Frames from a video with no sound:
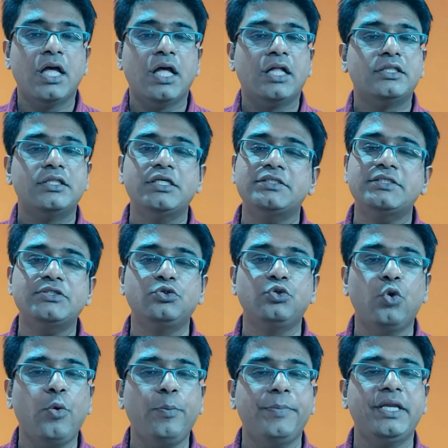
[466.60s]
This is
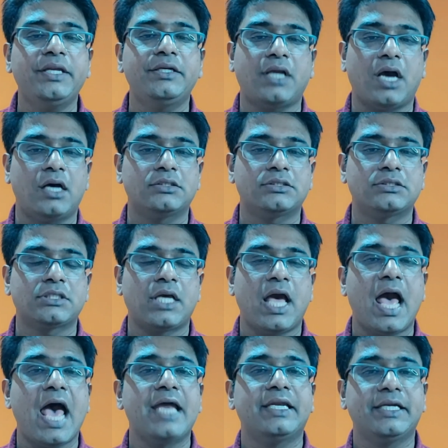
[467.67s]
no mean task,
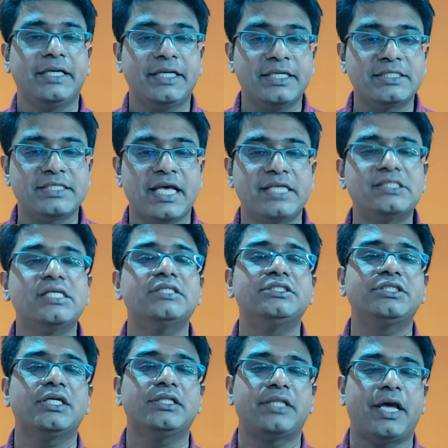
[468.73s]
and it is essential
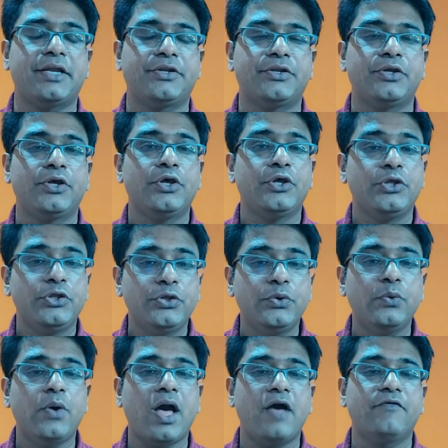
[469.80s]
that you
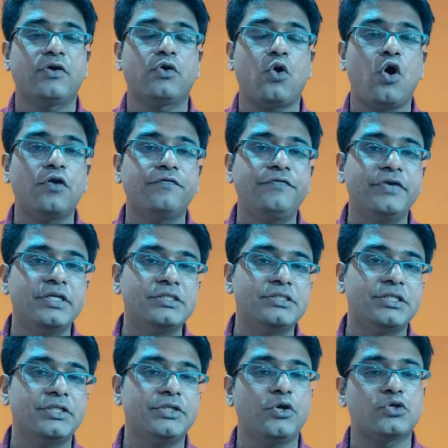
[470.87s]
have a confidence
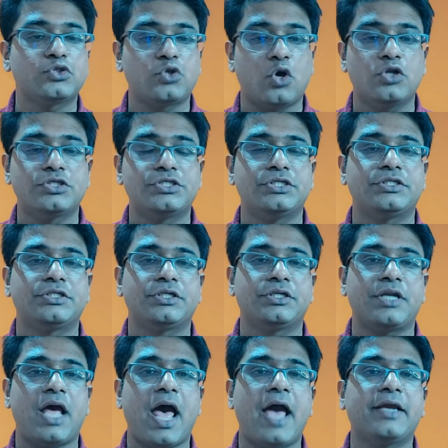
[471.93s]
in your solicitor
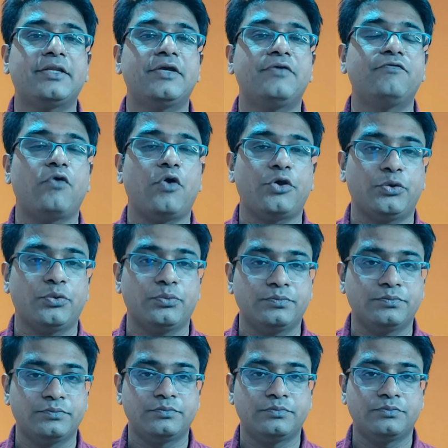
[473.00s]
acting for you.
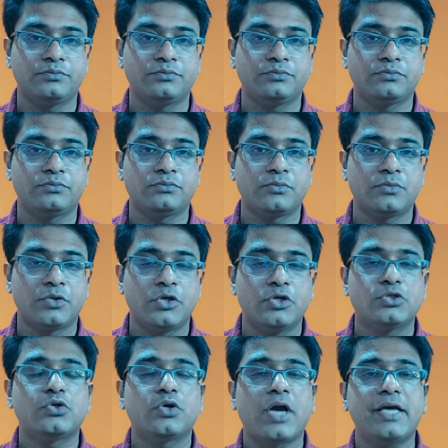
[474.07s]

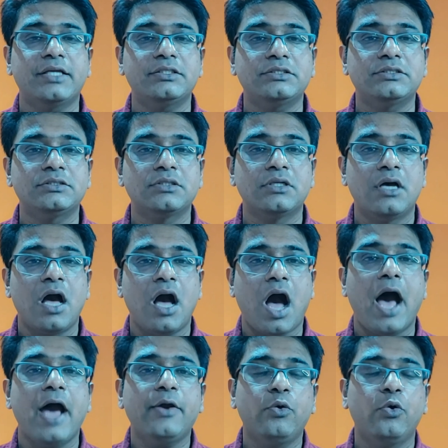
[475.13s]
So guys,
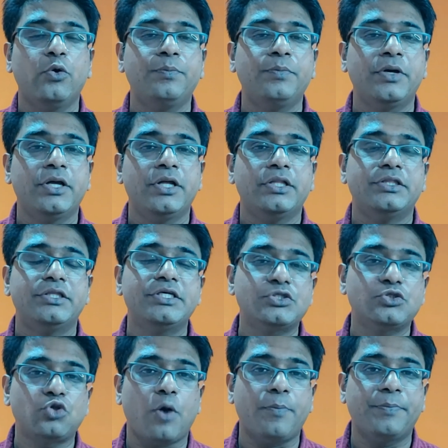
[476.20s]
I hope this
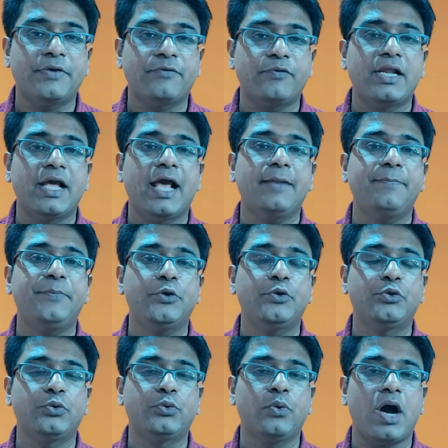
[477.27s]
topic will help you
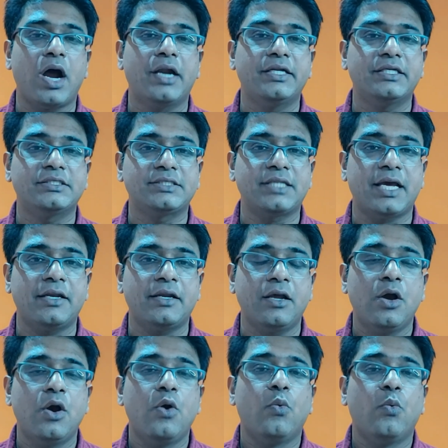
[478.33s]
to understand
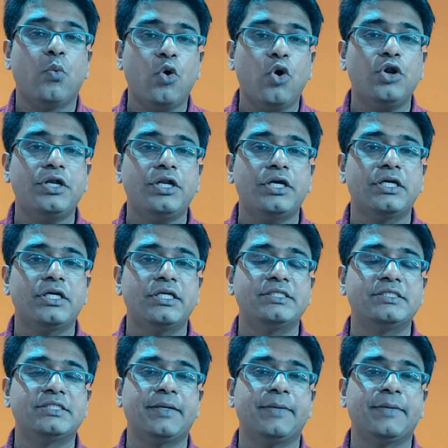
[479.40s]
what is the